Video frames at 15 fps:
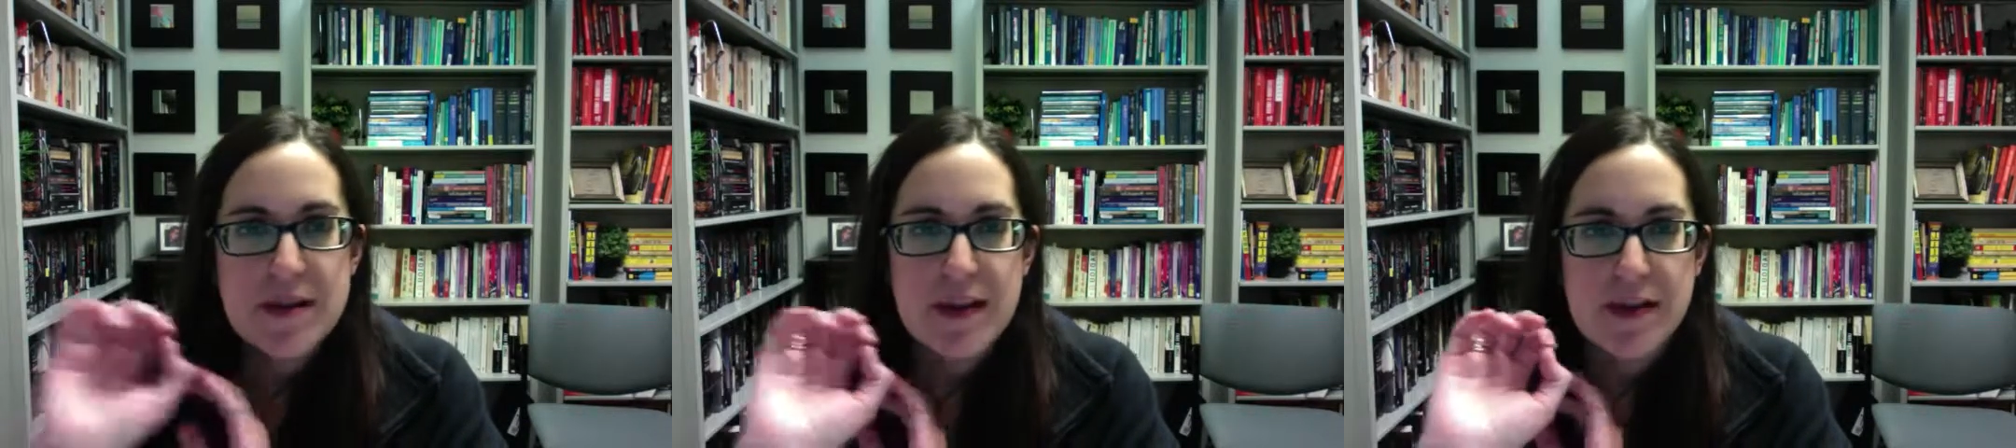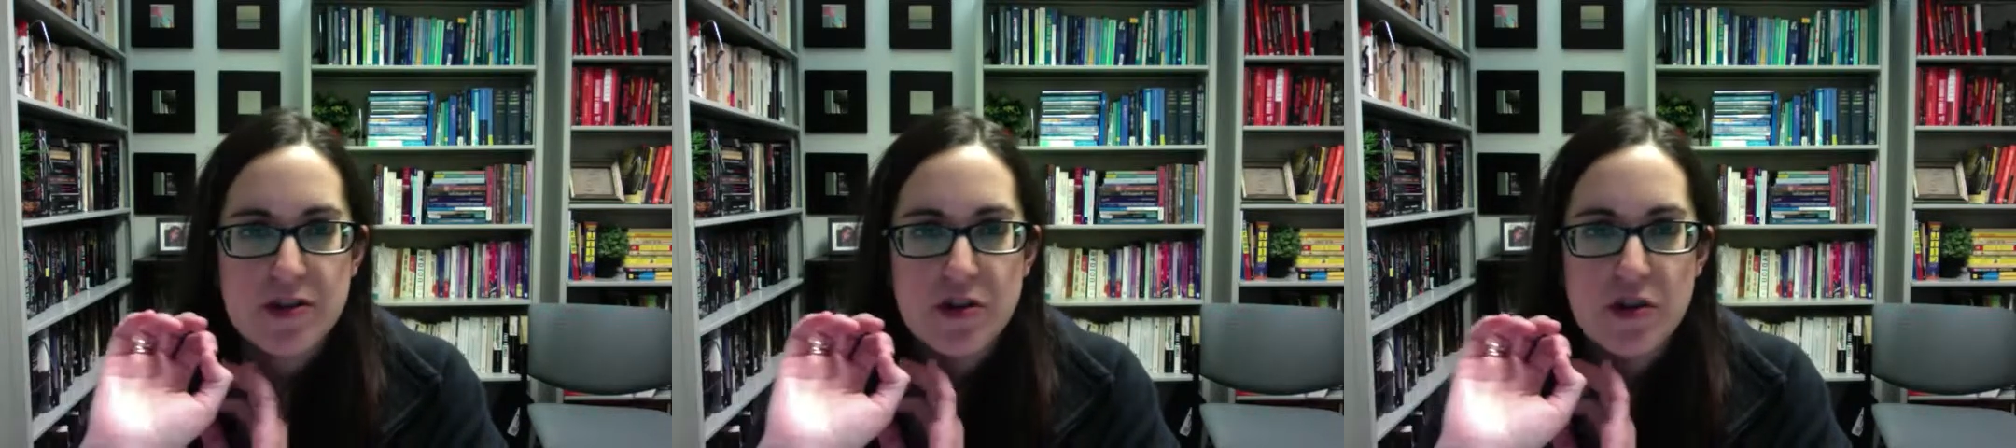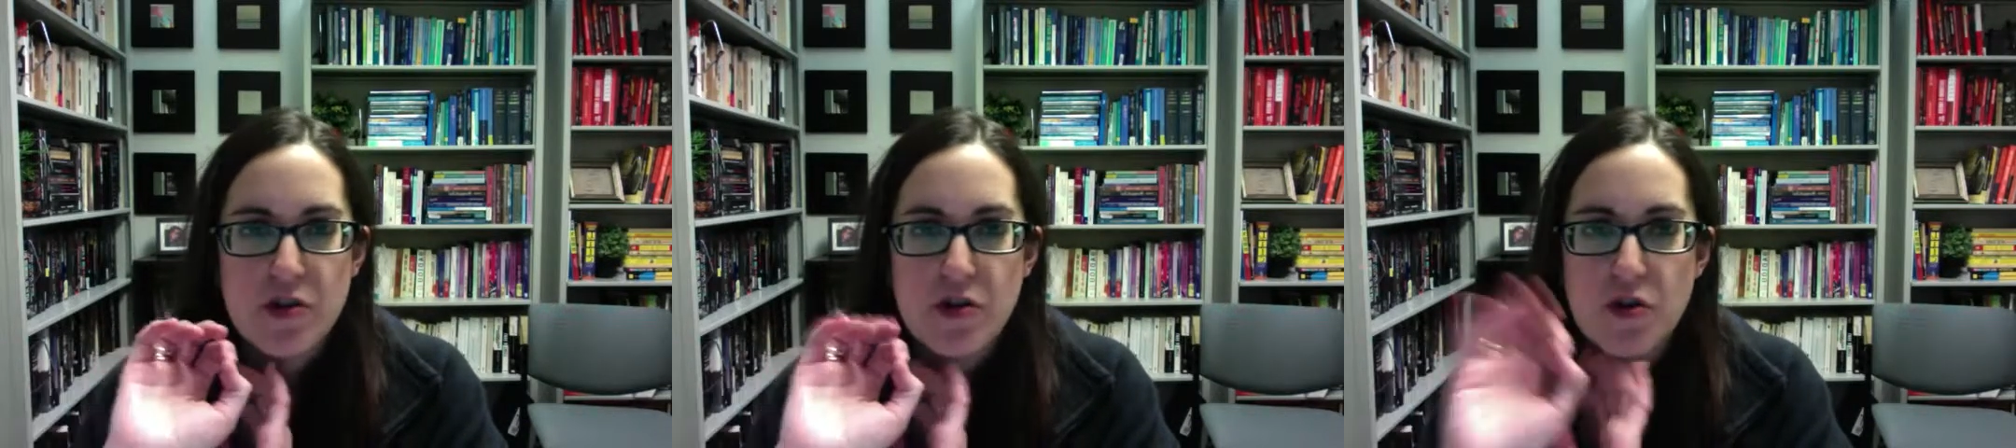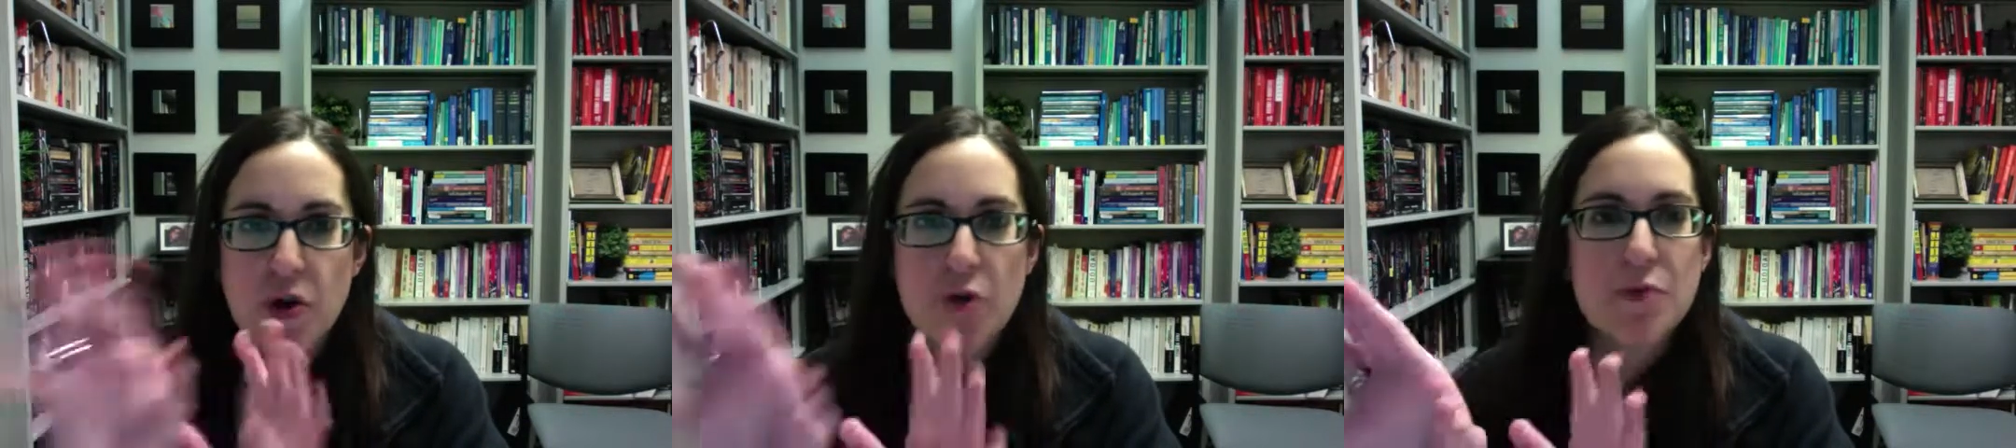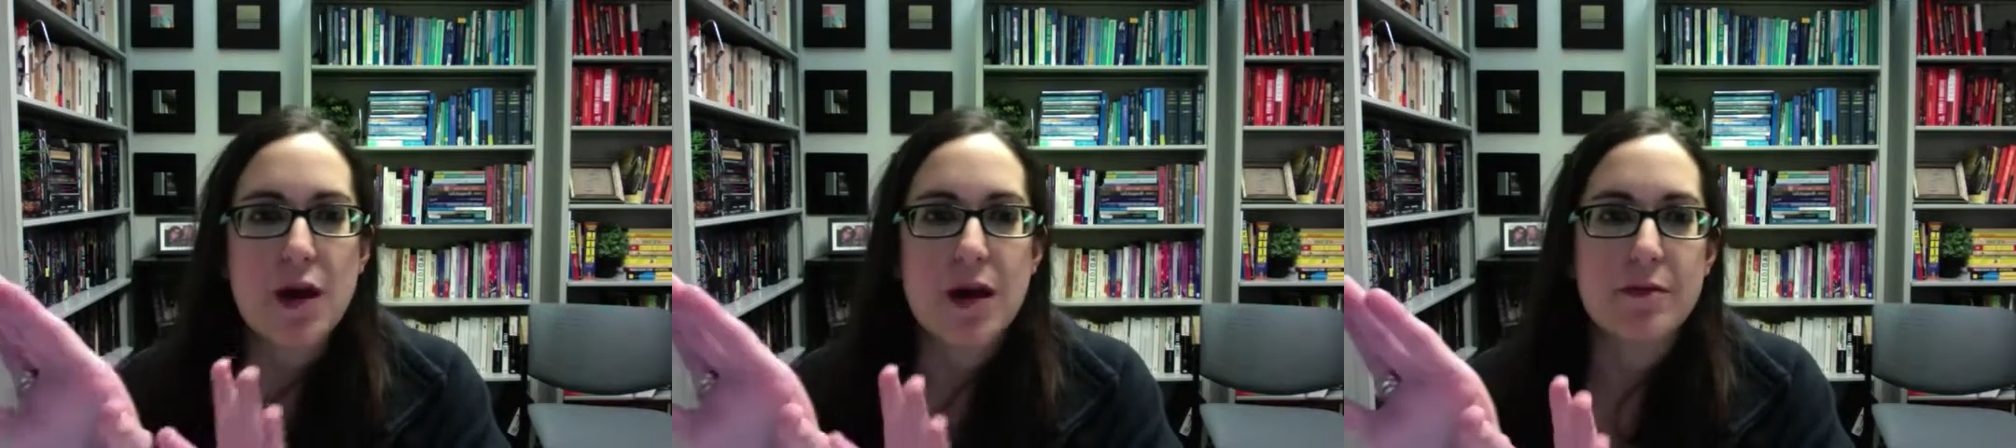That's
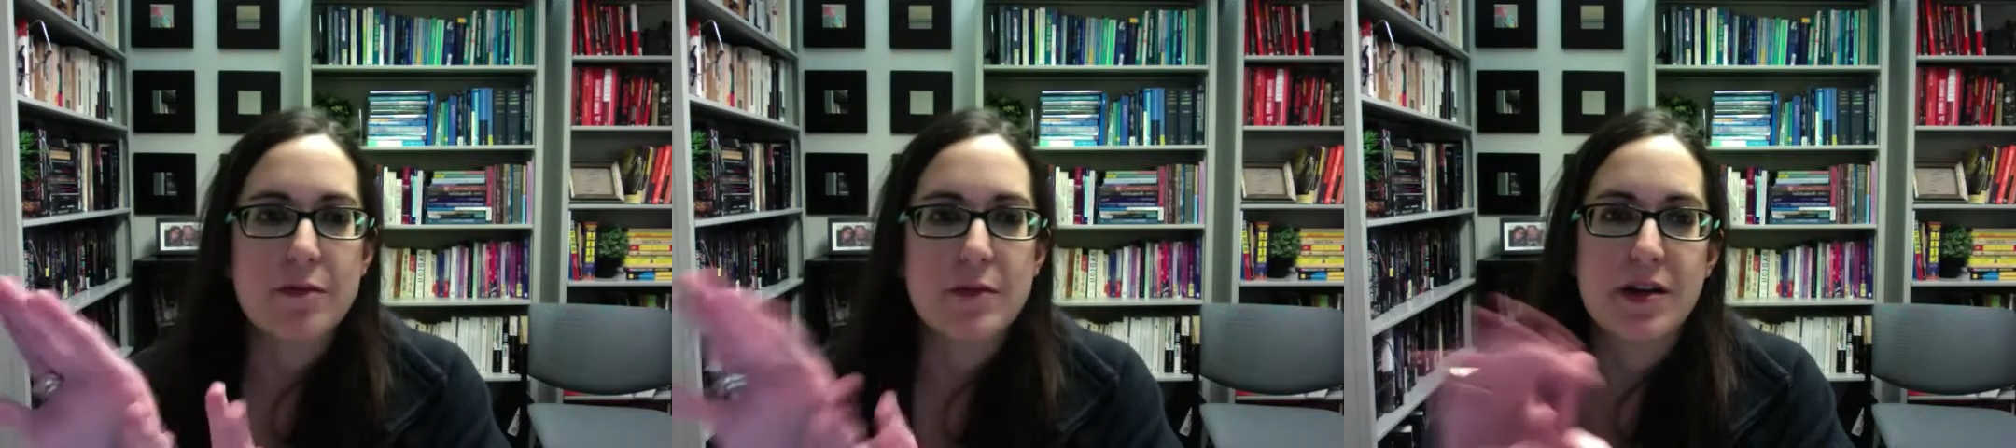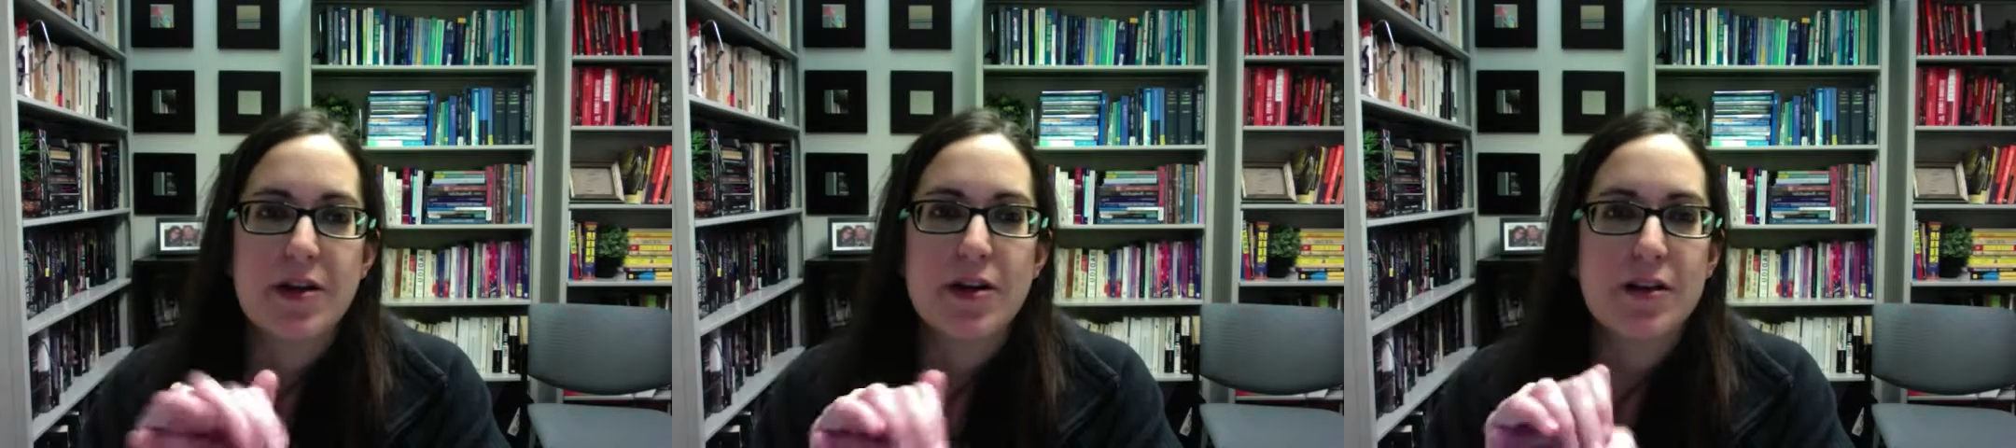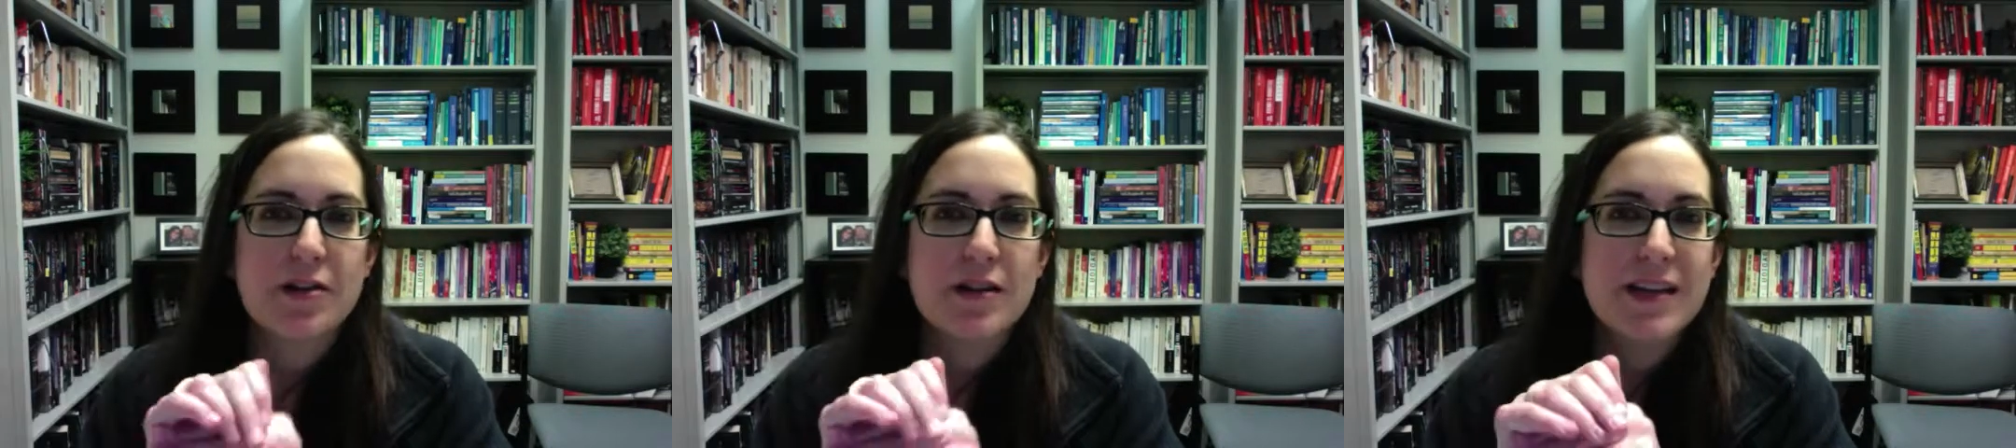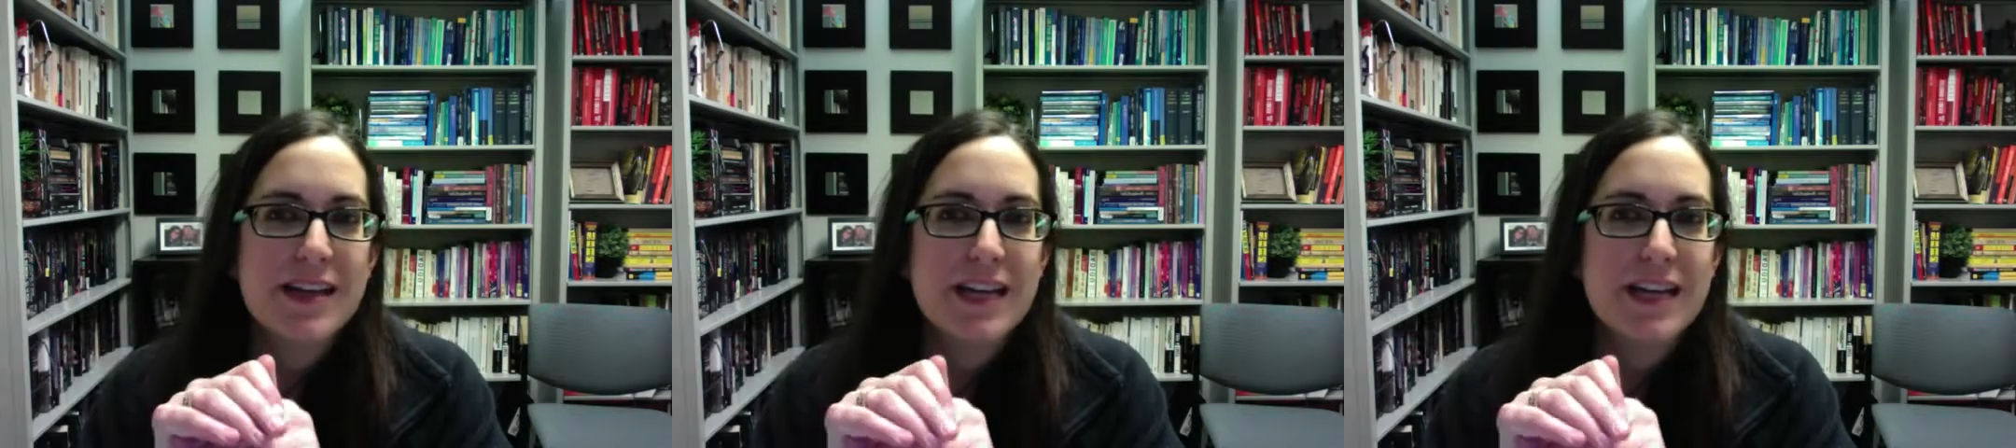no problem at all.